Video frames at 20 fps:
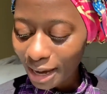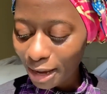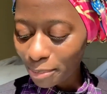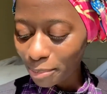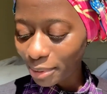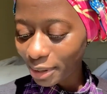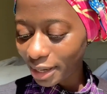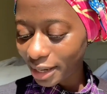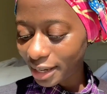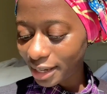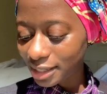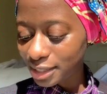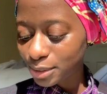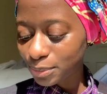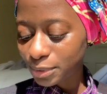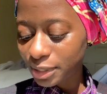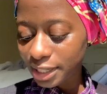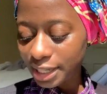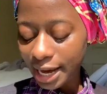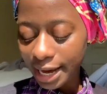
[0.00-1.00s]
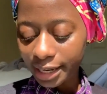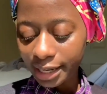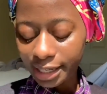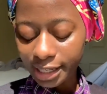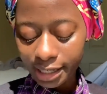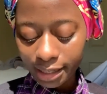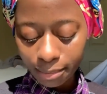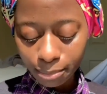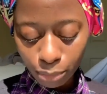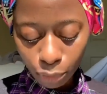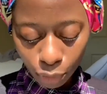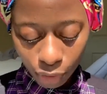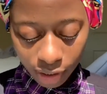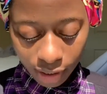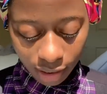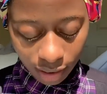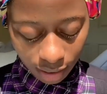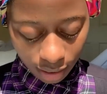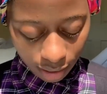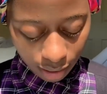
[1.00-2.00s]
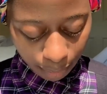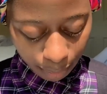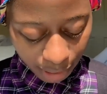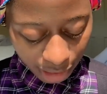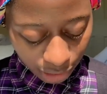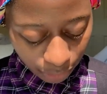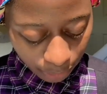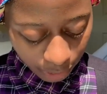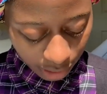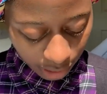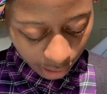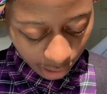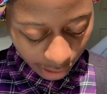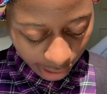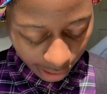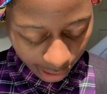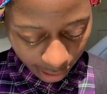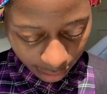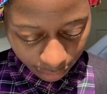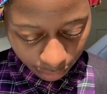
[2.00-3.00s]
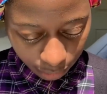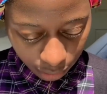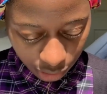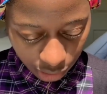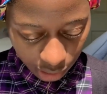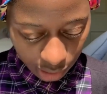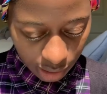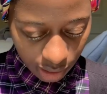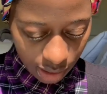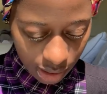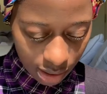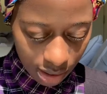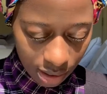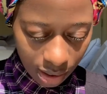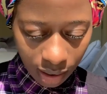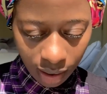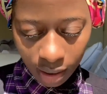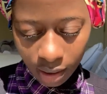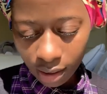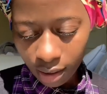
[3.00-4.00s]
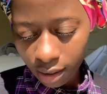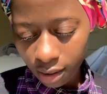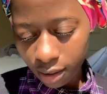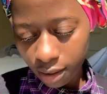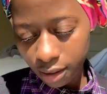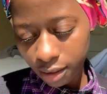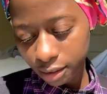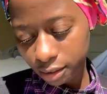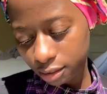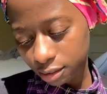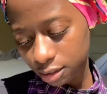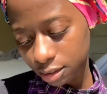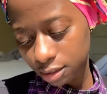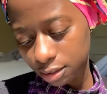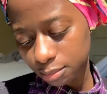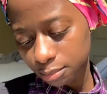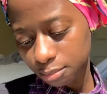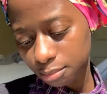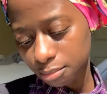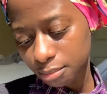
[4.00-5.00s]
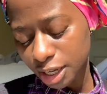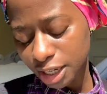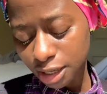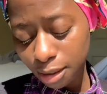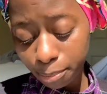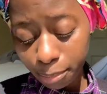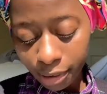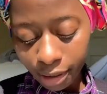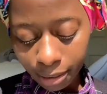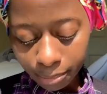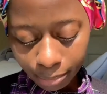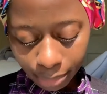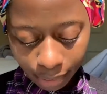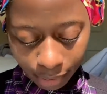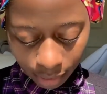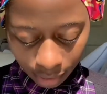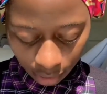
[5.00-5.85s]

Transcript: but it's really, I like it more than the pink one that I have, which is Mega Plump.